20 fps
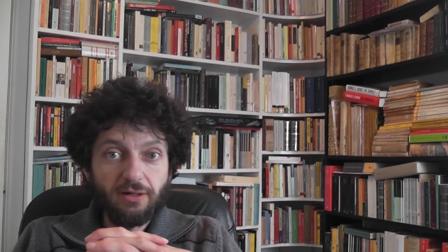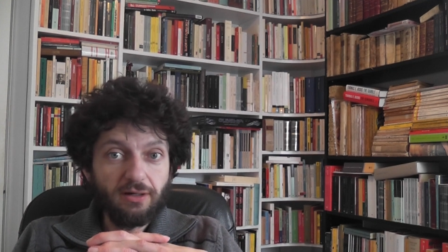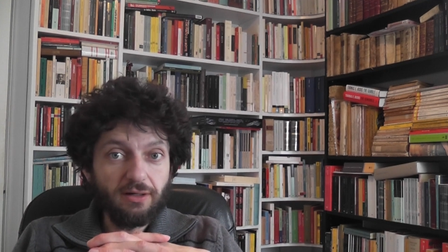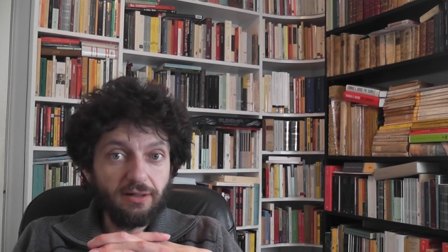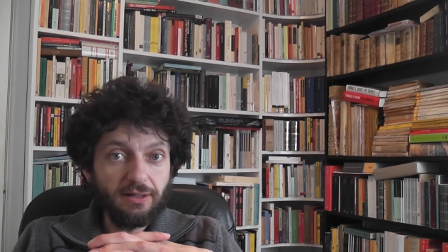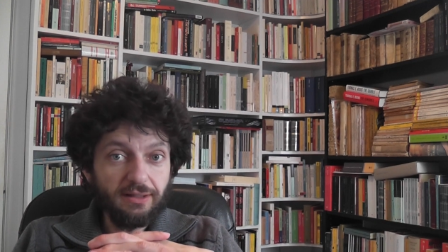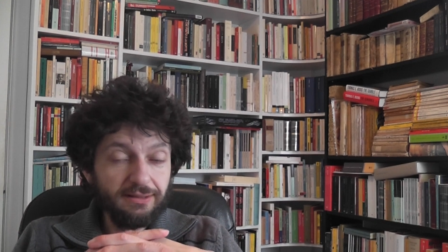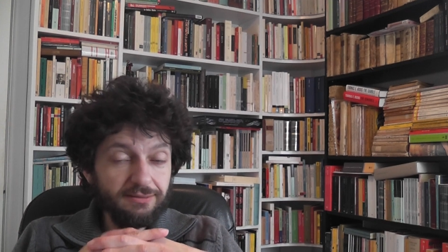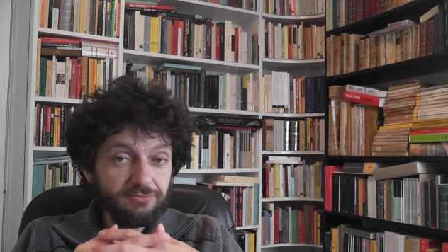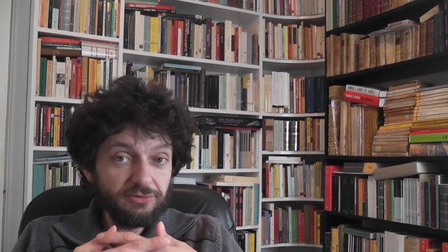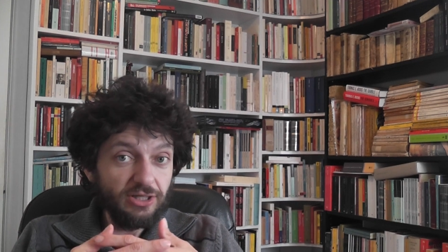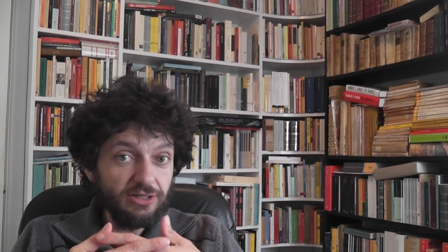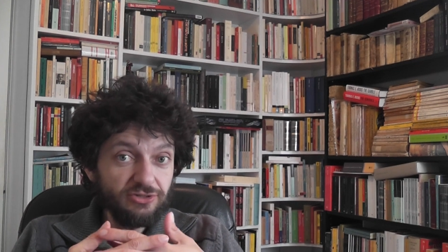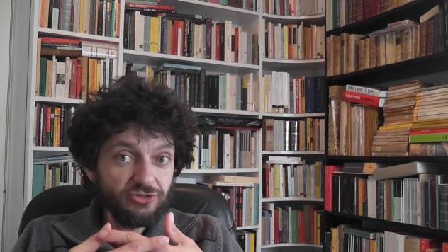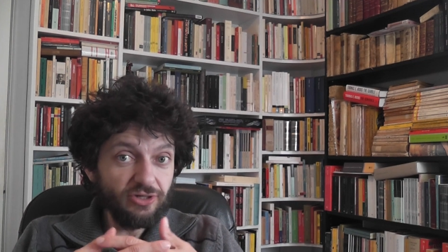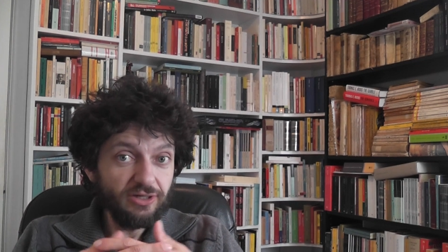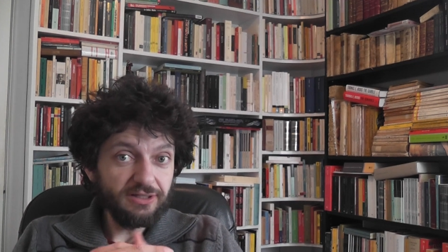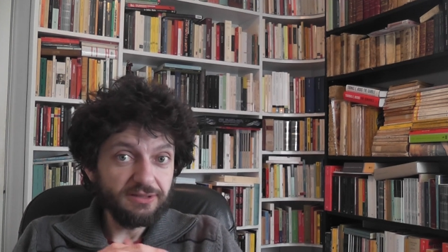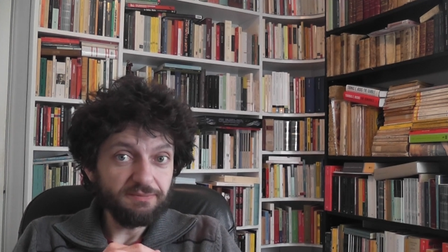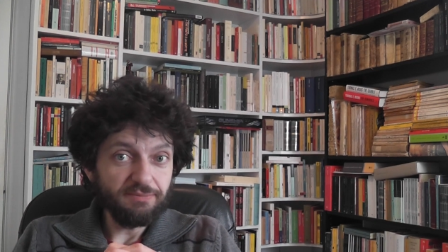or in, in
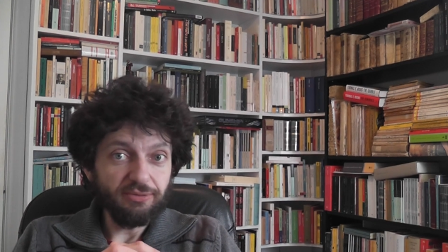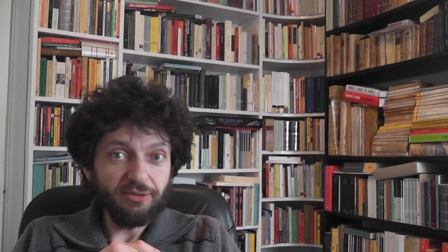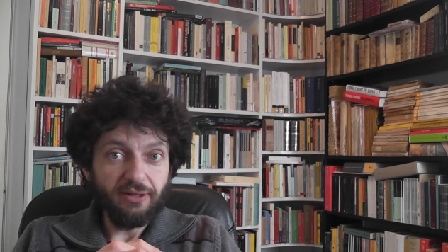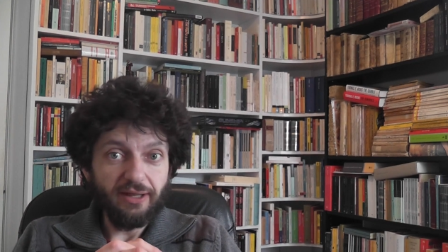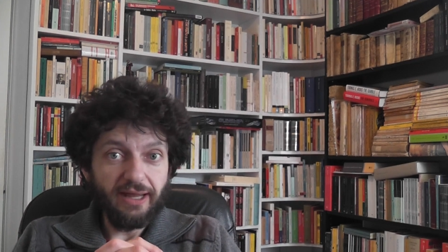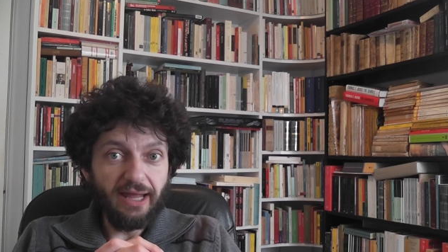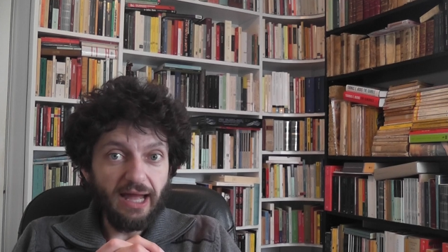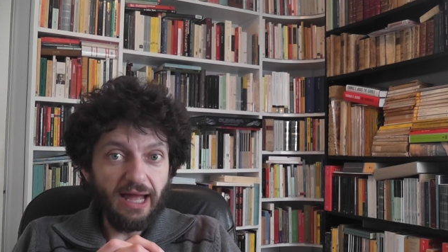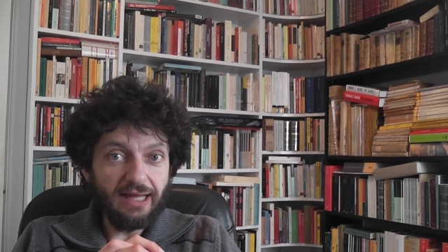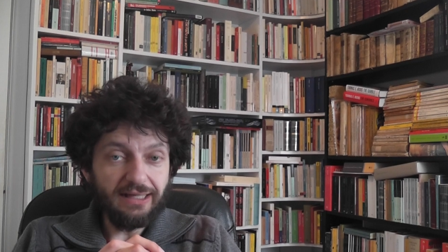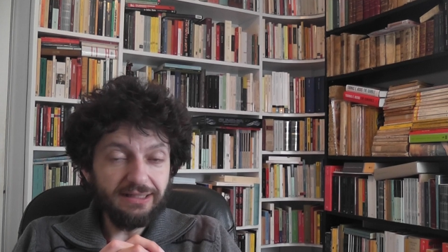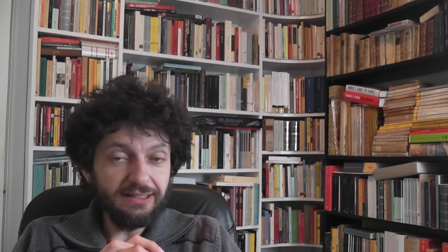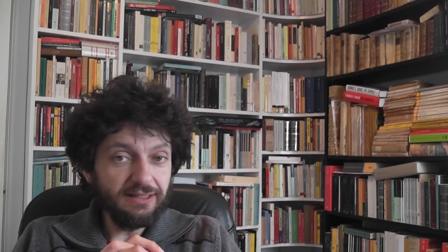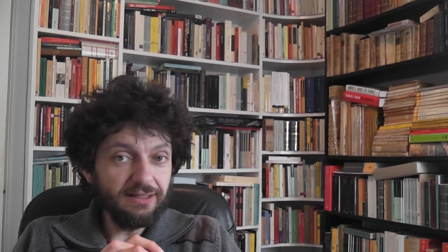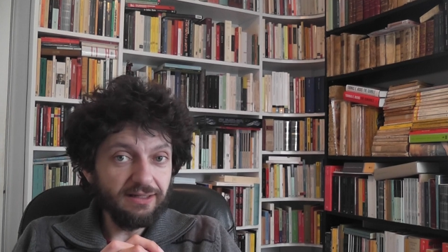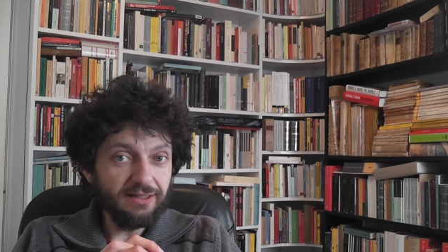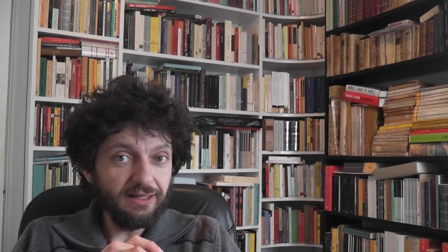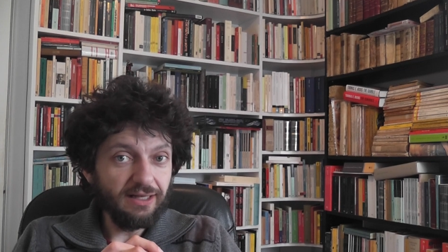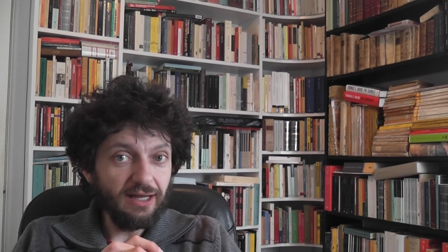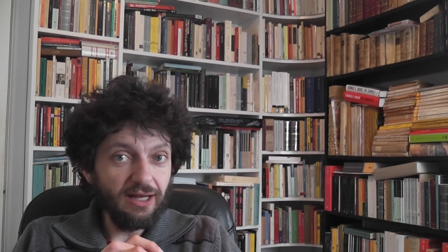solitaire play, I
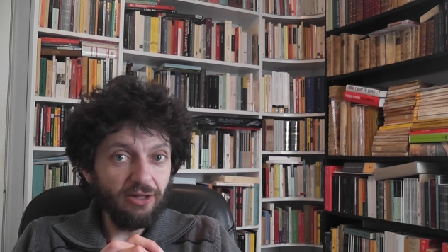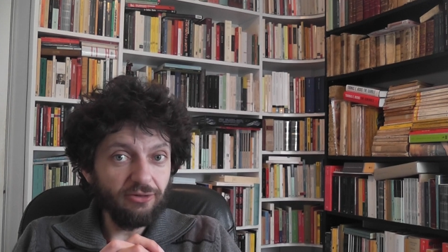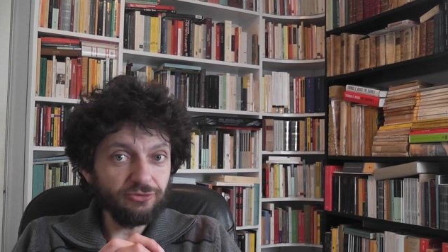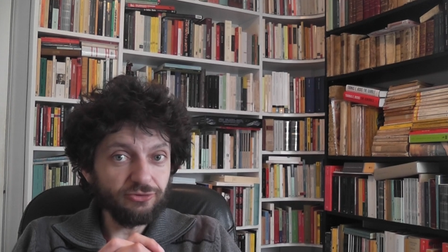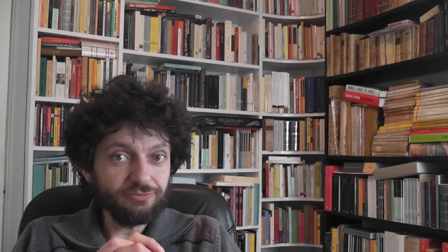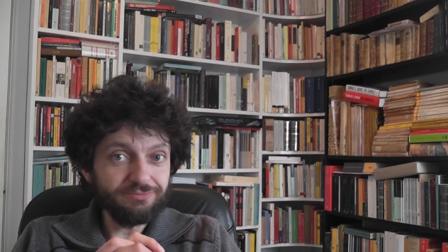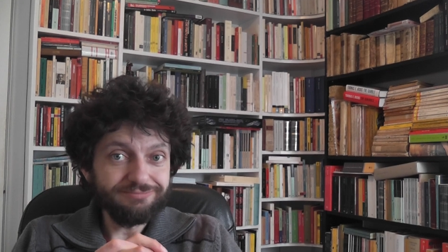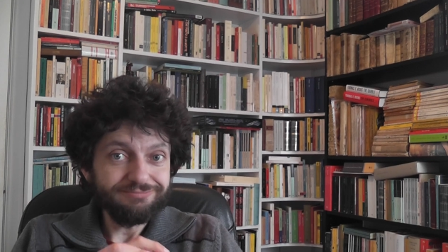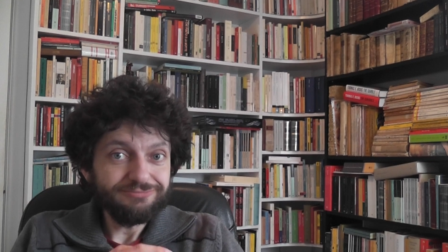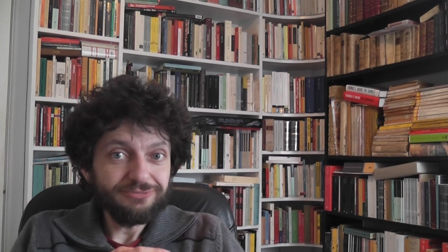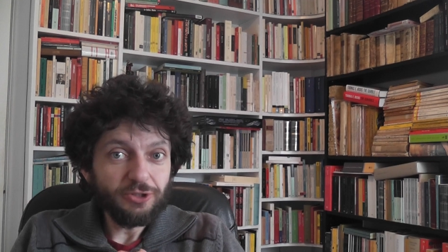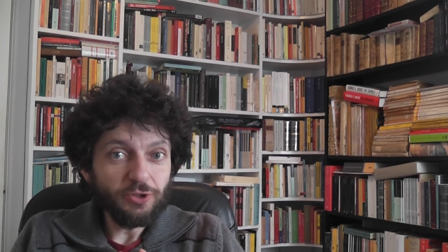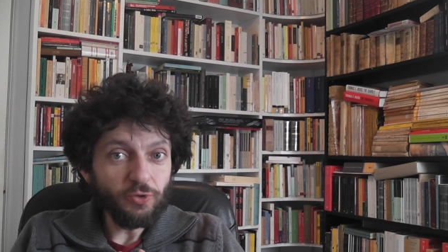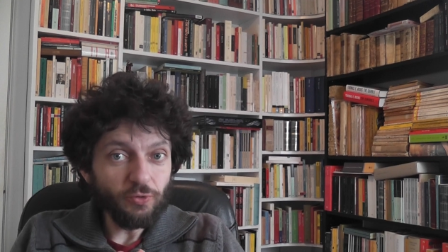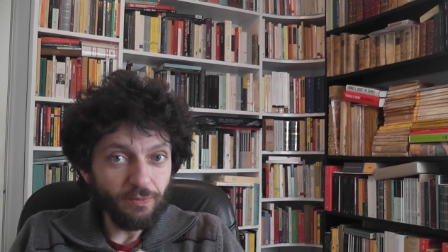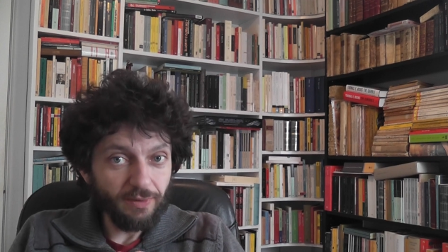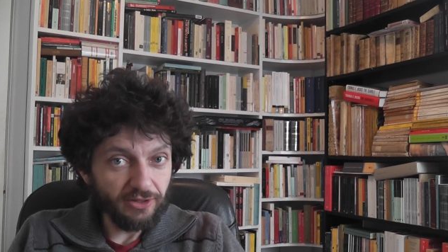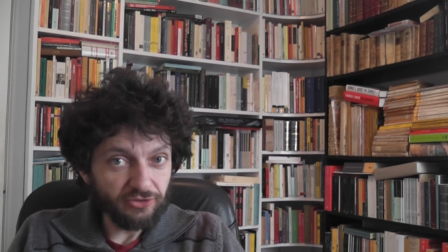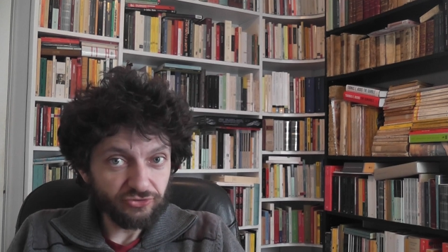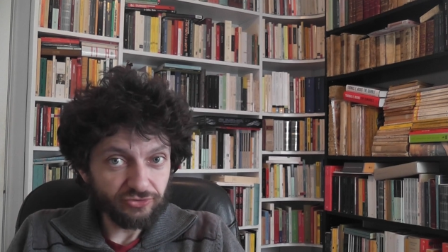didn't encounter
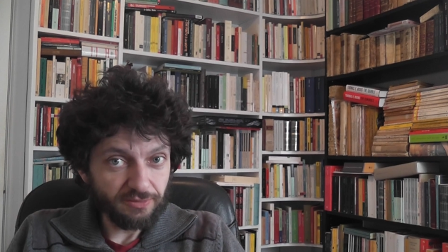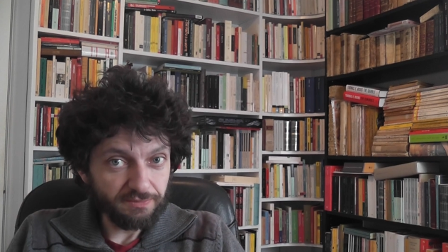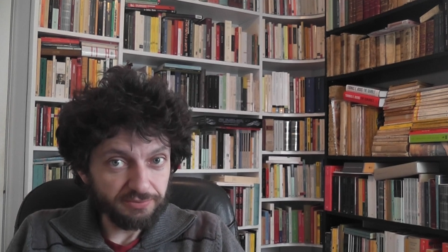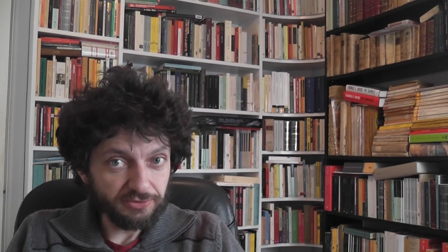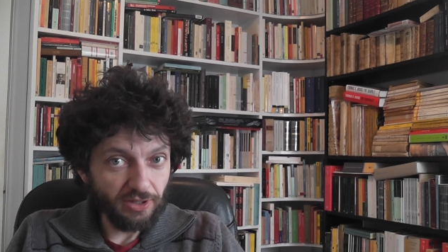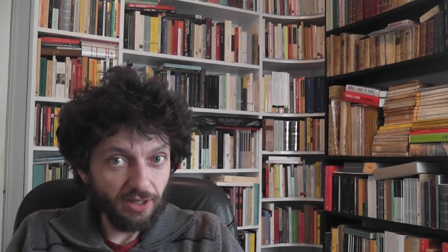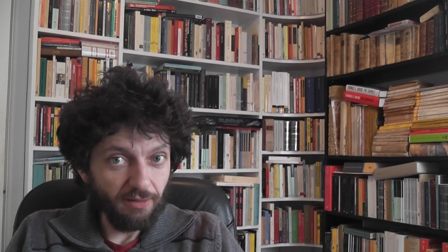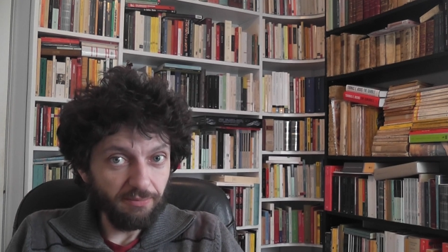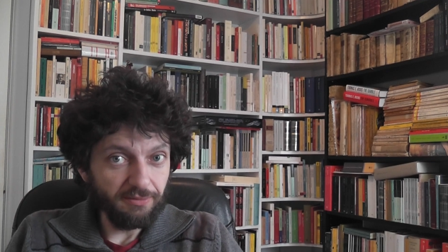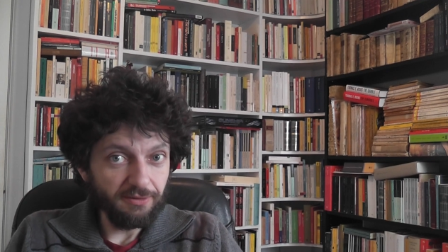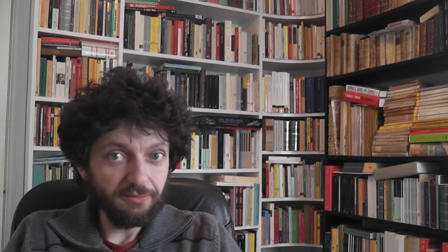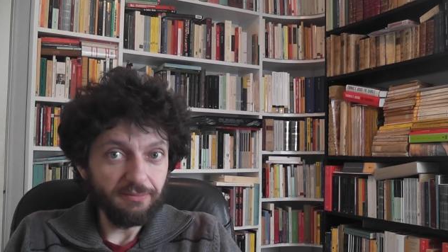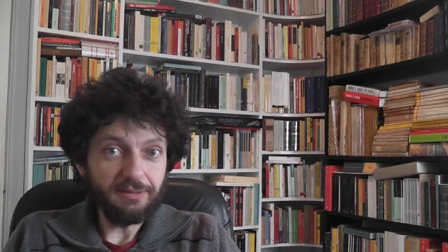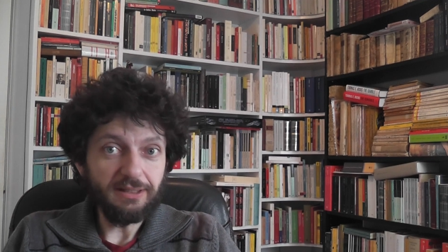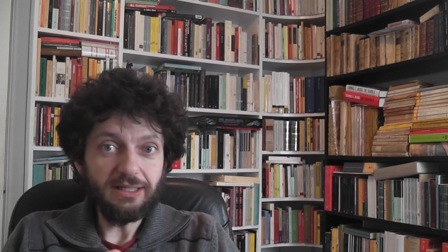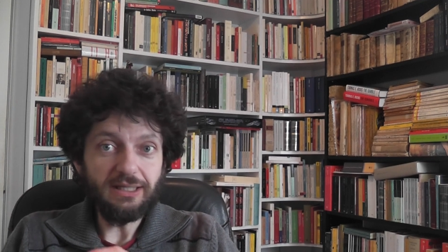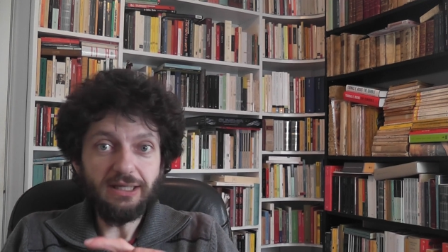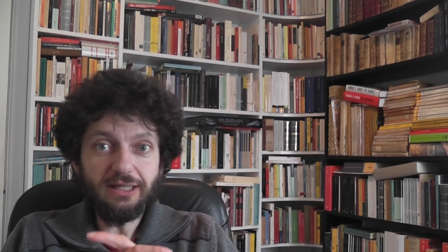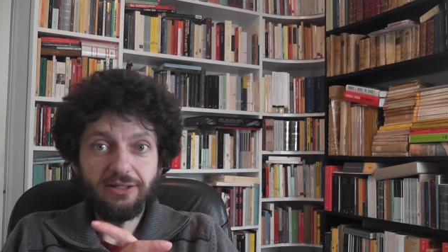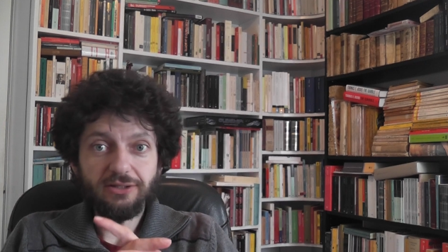too much of a problem
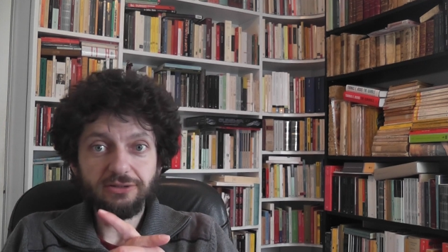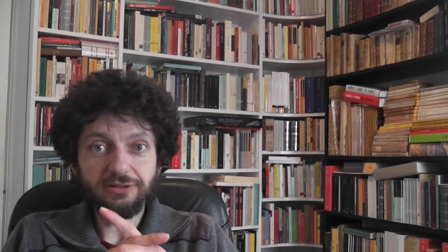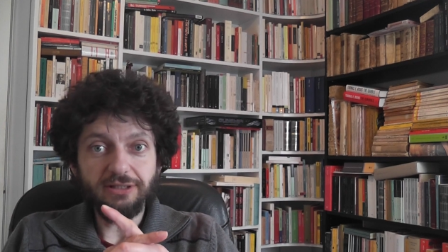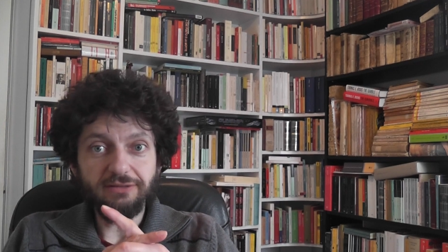either,